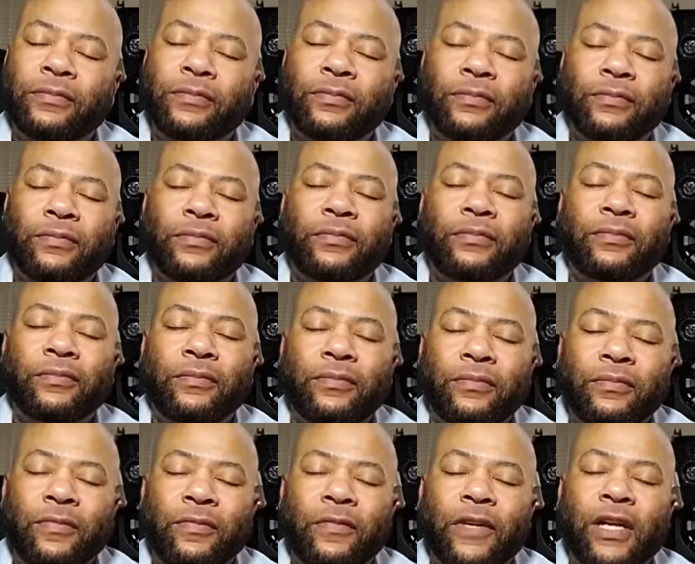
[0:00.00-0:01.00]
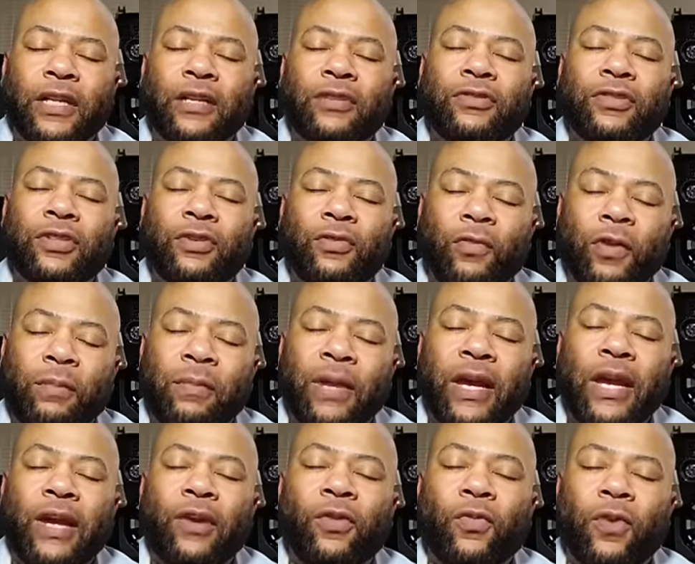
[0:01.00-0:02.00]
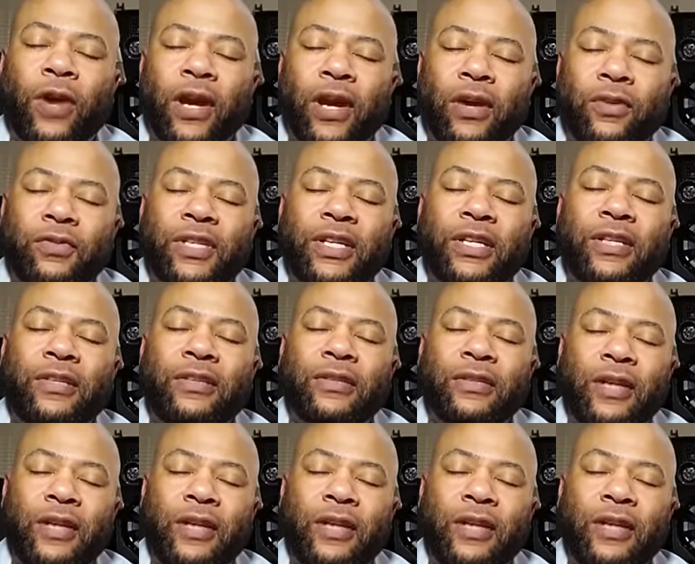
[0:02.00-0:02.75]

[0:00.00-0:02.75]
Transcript: Life can be volatile, remain grounded.